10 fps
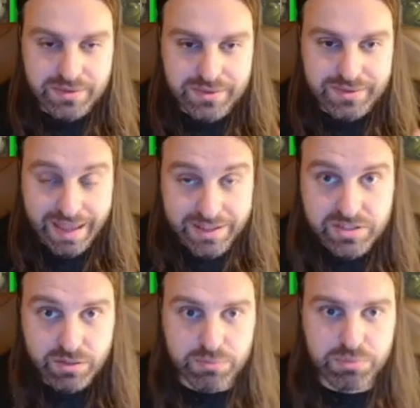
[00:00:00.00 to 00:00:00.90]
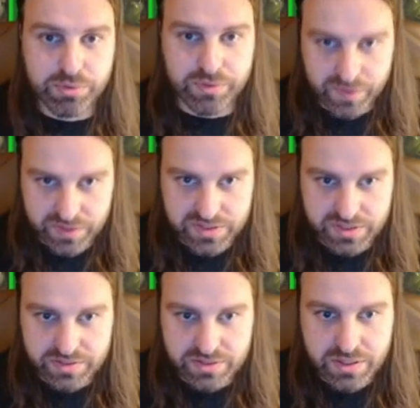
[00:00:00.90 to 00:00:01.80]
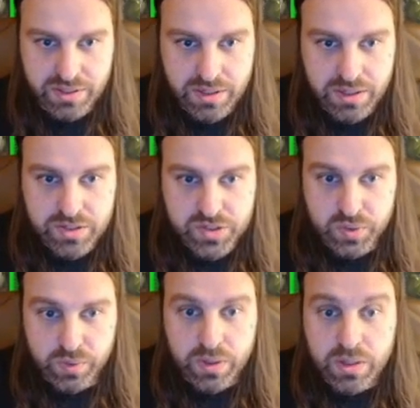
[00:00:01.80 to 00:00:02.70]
that's how important this is. So,